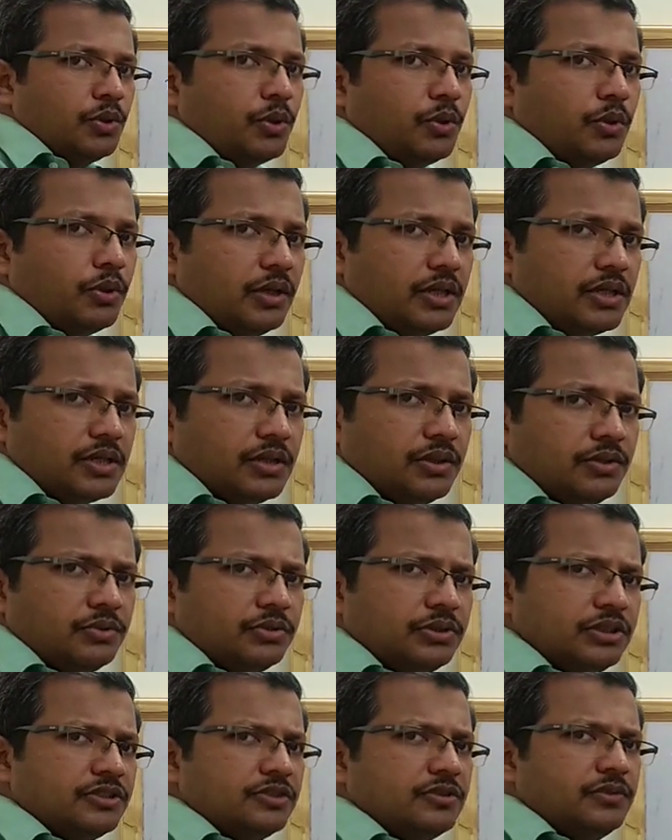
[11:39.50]
know it,
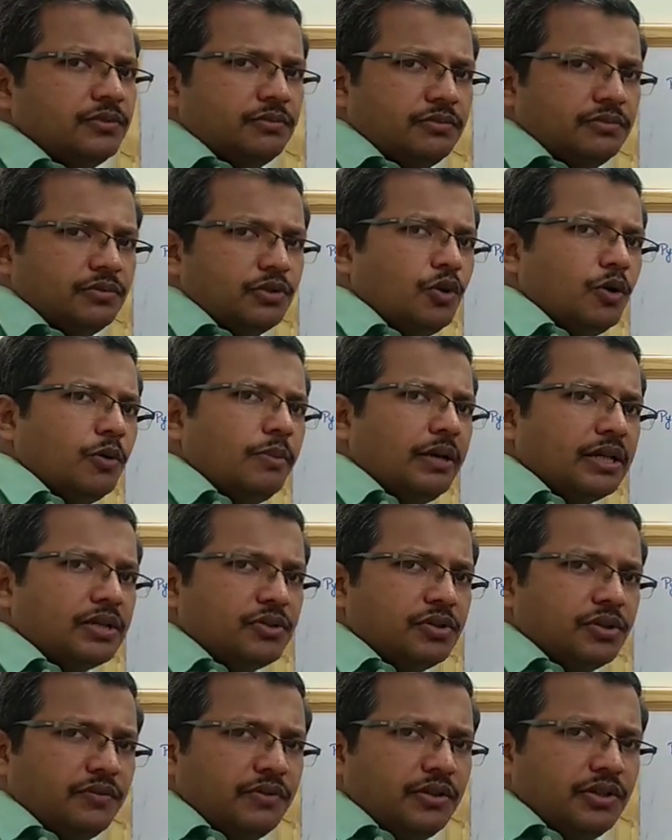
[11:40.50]
you just go back
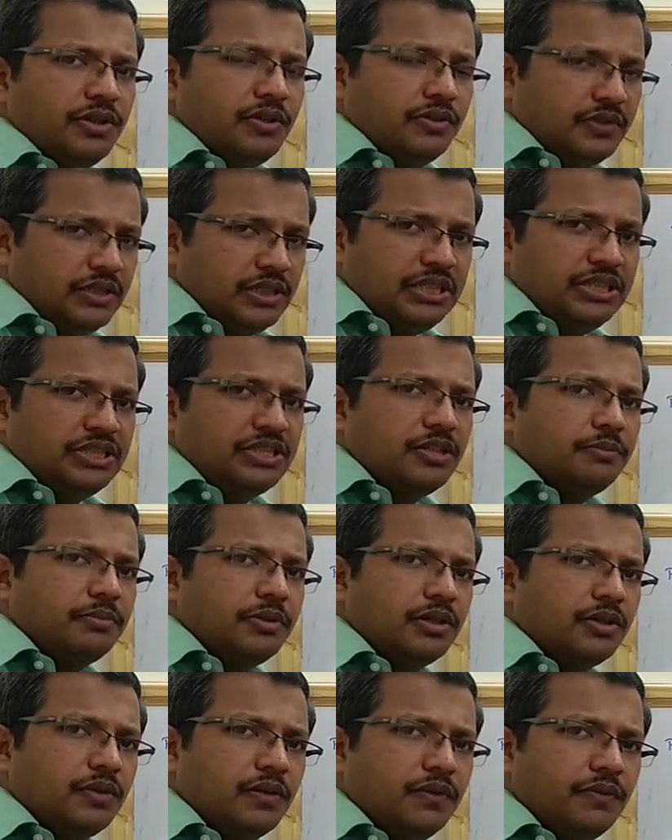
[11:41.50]
to the video, initial
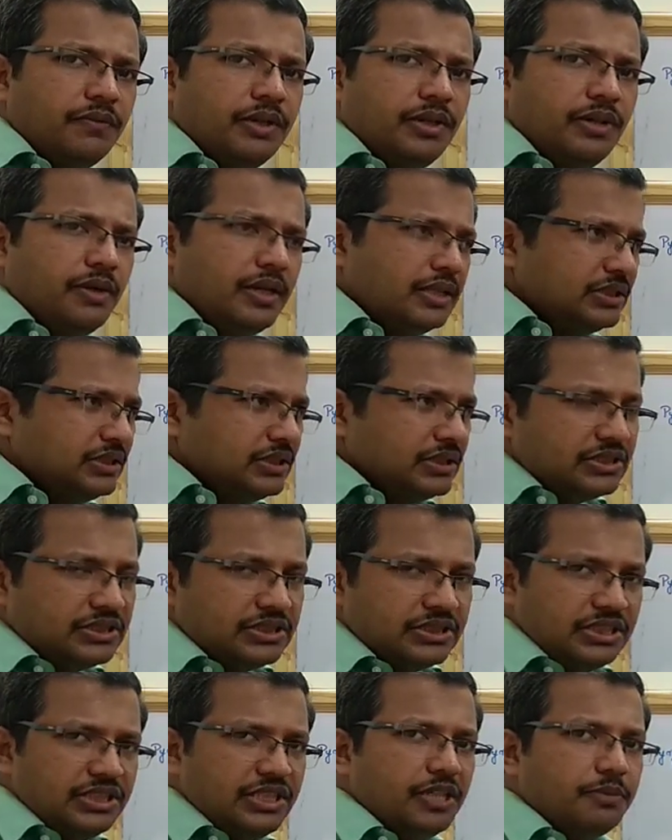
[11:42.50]
part of the video, and
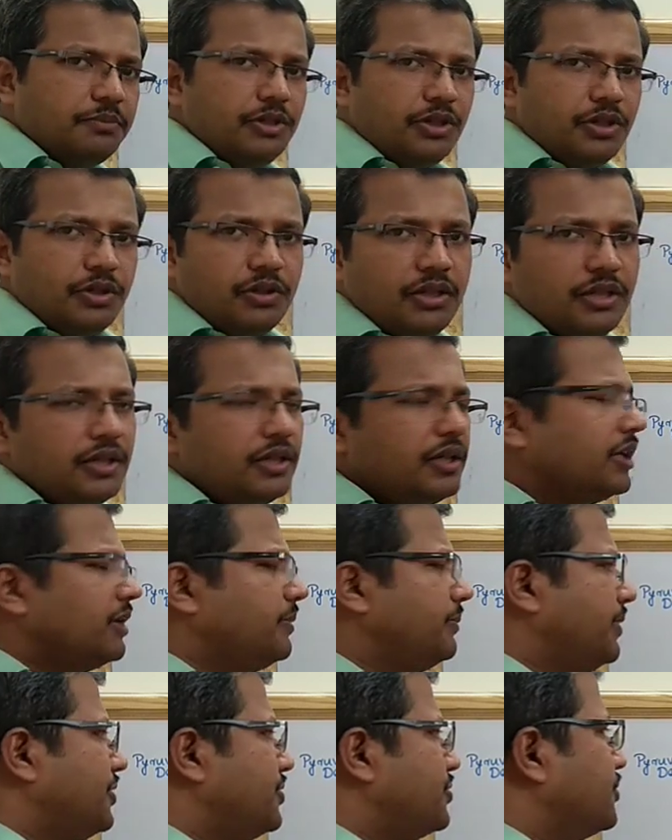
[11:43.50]
just see that particular
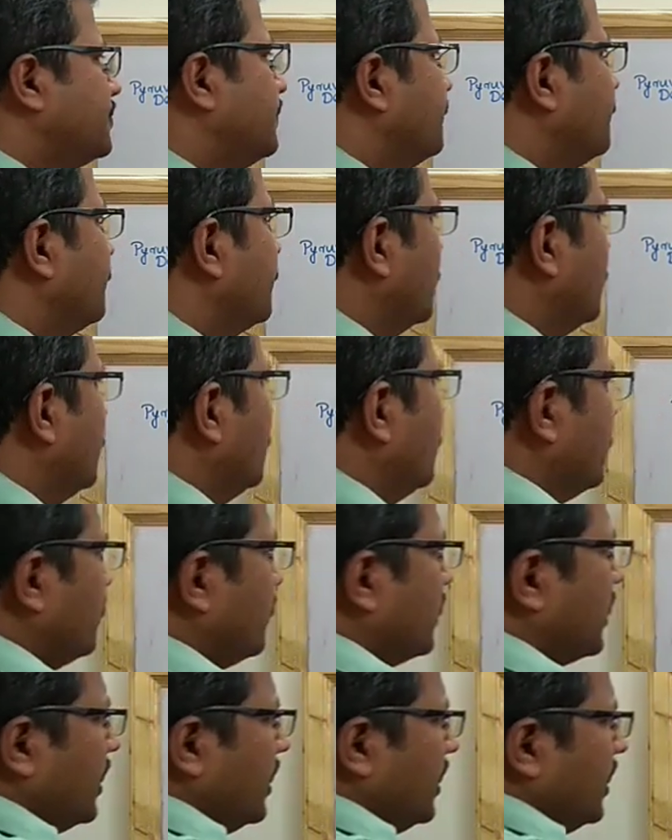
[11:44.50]
image.
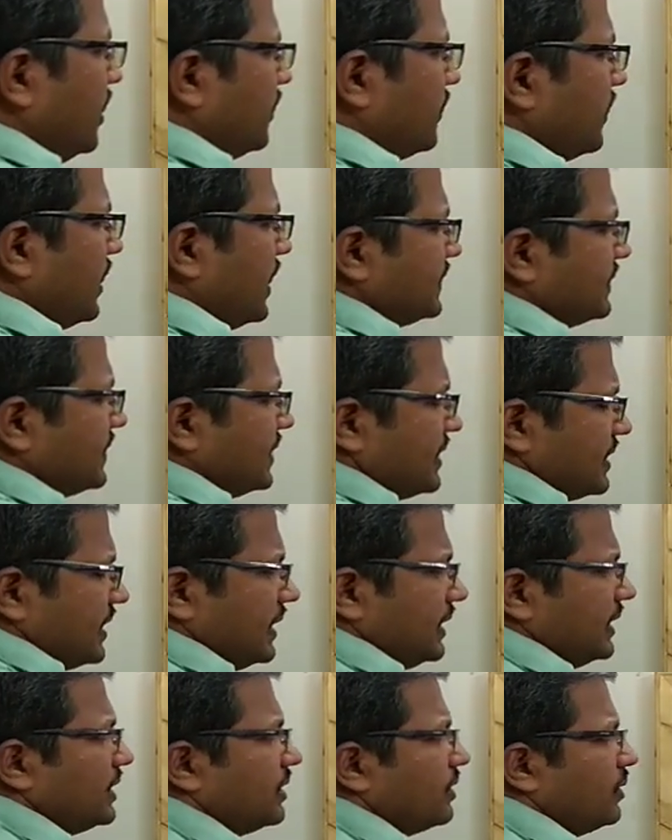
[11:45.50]
Okay, so
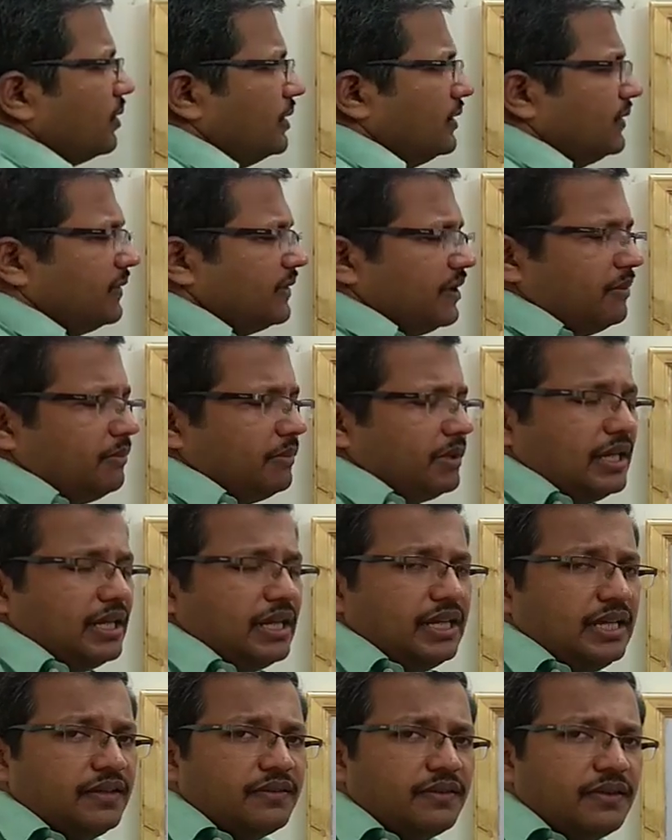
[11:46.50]
acetyl coenzyme
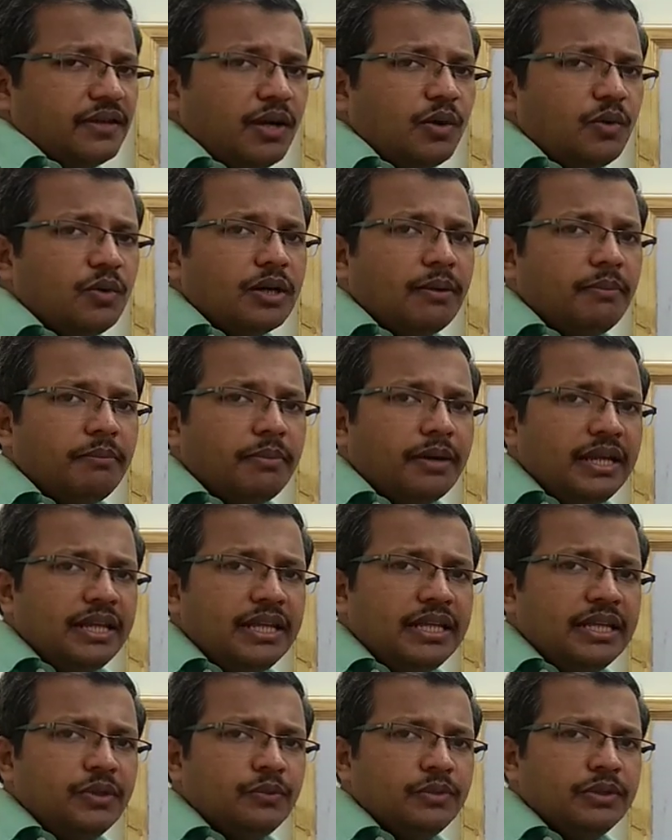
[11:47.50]
A is now
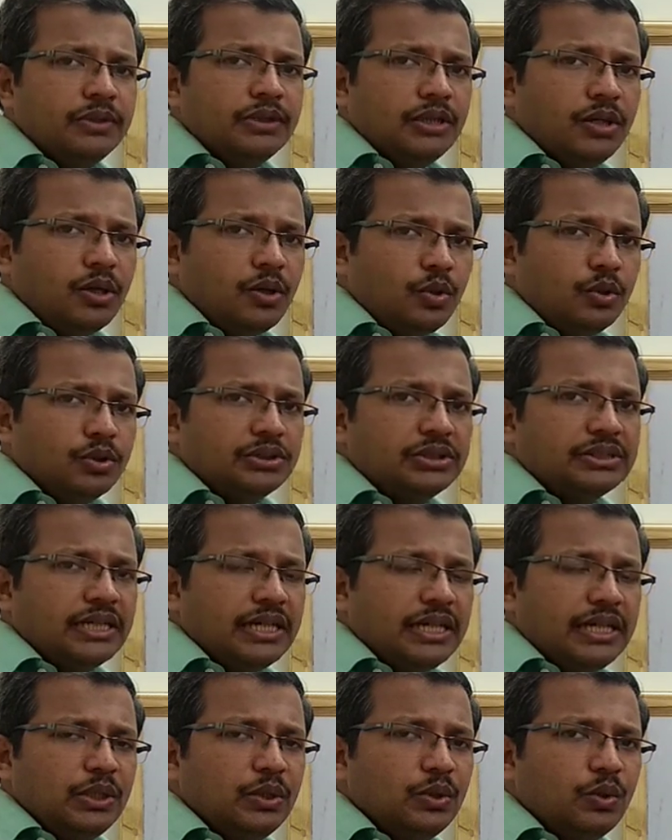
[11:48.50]
combining with the
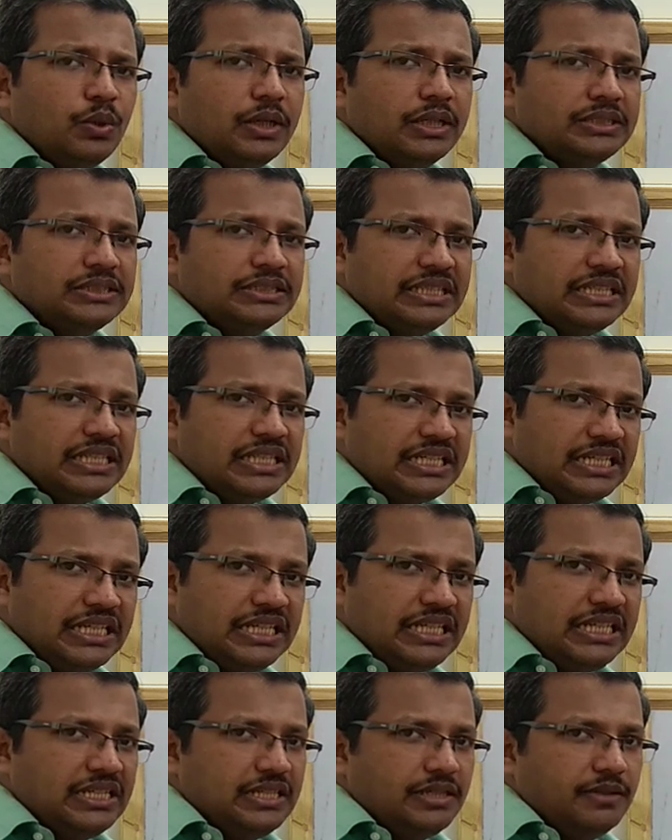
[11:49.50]

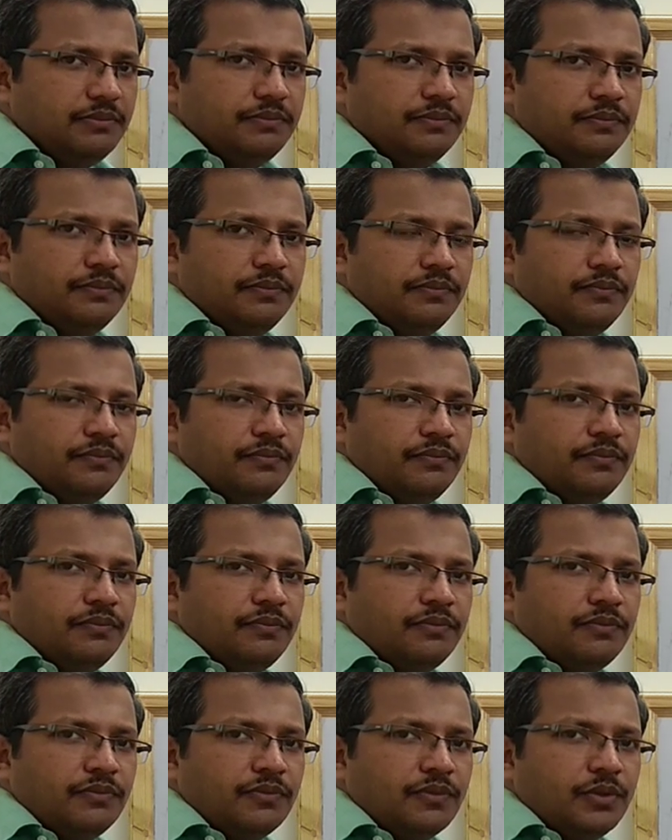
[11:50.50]
oxaloacetate.
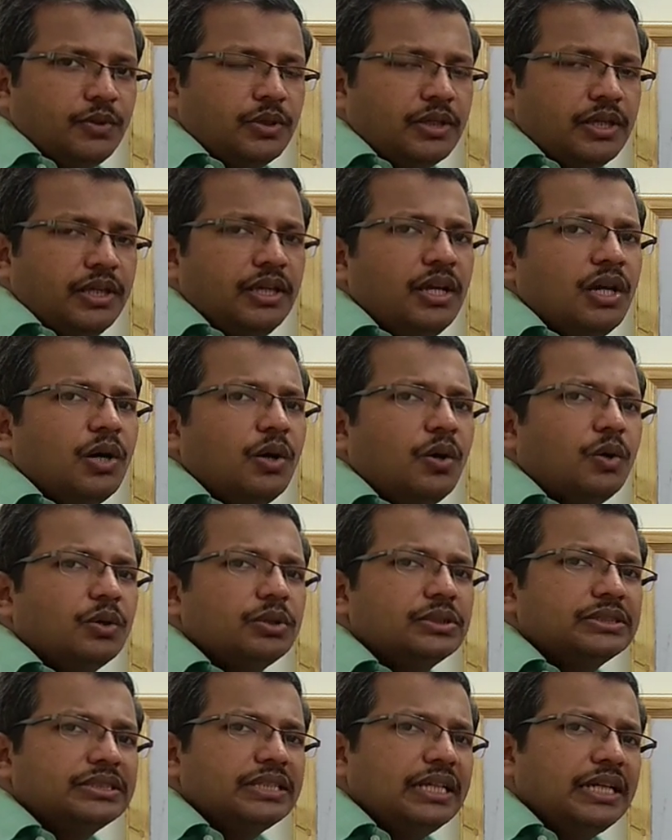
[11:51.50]
Okay,
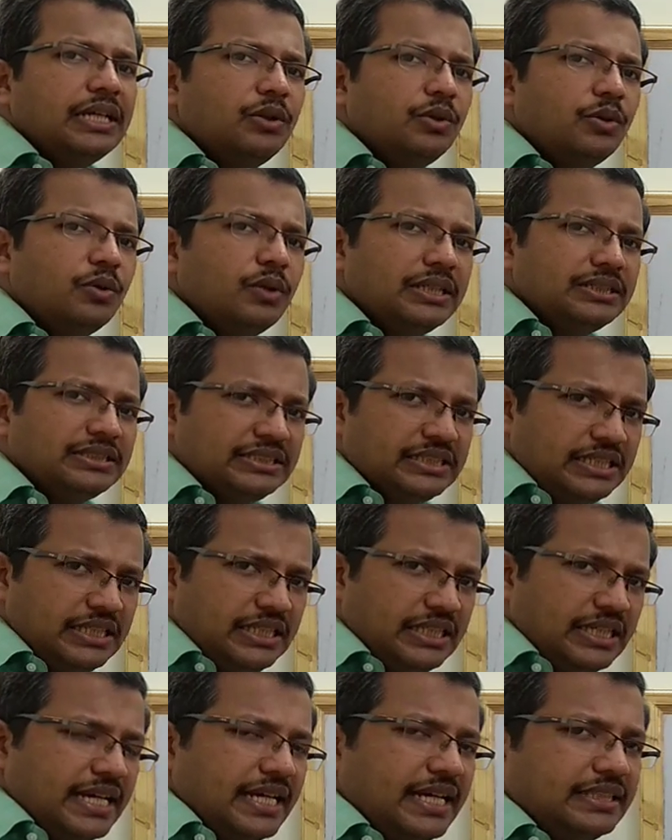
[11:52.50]

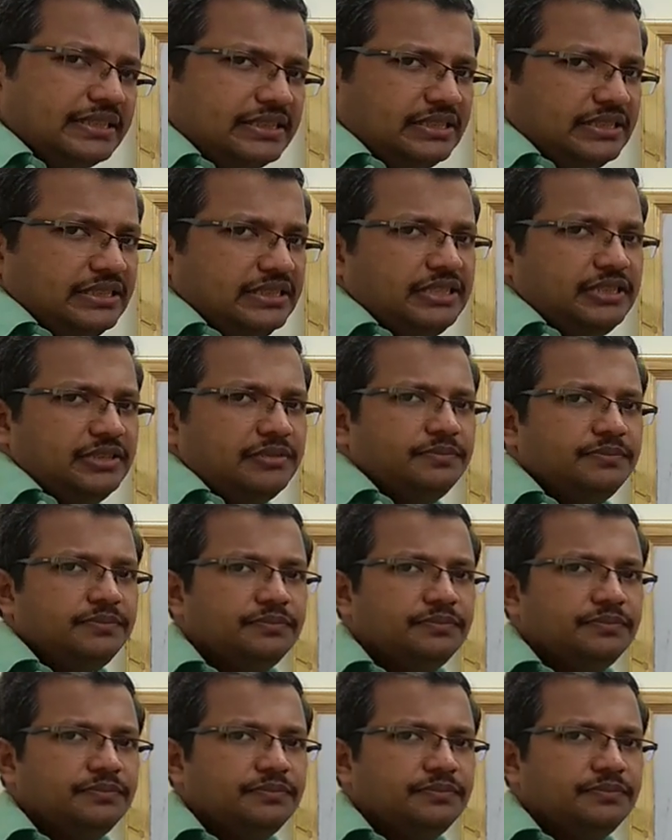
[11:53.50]
oxaloacetic acid